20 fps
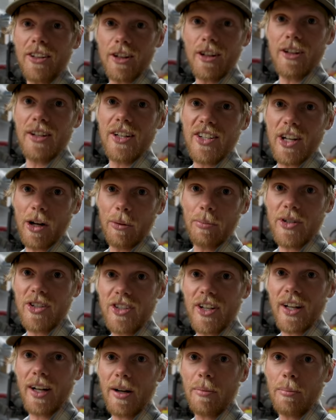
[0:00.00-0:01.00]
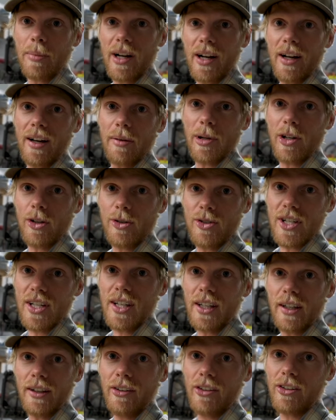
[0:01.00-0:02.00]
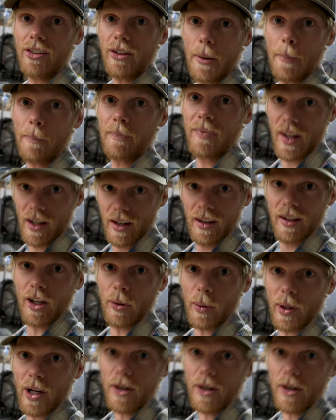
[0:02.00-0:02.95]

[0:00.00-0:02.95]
nerd. He's helped me set up my my new Tikka. So here we